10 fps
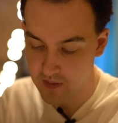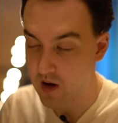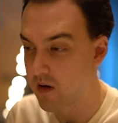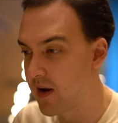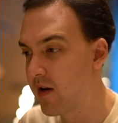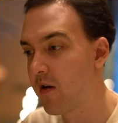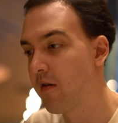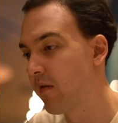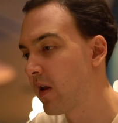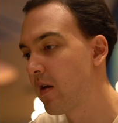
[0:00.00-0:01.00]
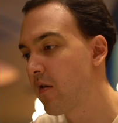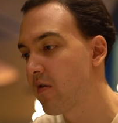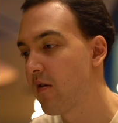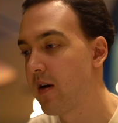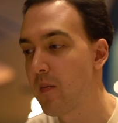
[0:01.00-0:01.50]
Oh wait, no.
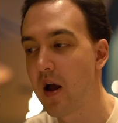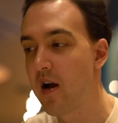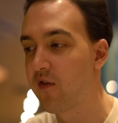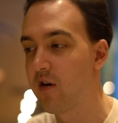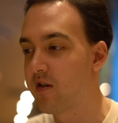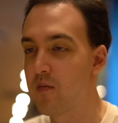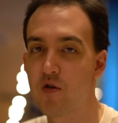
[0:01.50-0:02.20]
Sorry, I forgot to